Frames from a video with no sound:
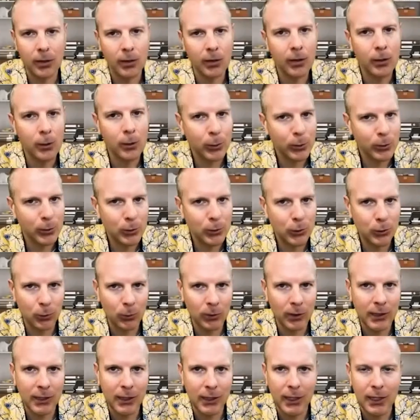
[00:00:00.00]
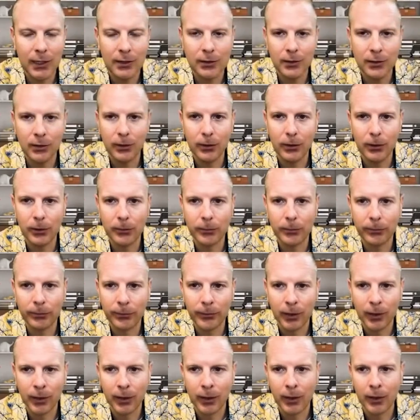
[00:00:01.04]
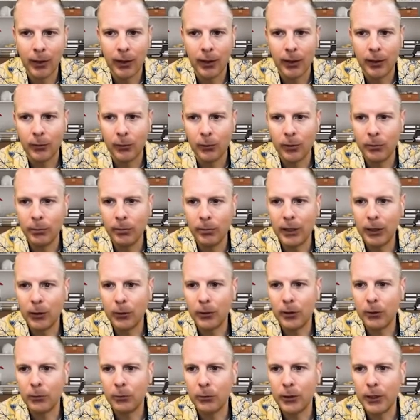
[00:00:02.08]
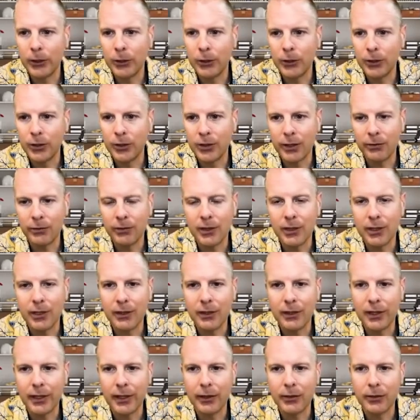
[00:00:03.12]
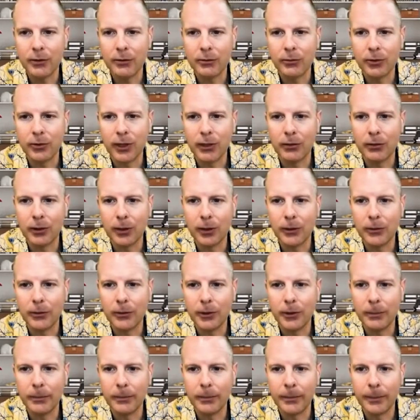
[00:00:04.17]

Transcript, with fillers: 120 days ago, when Bitcoin reached 17,500,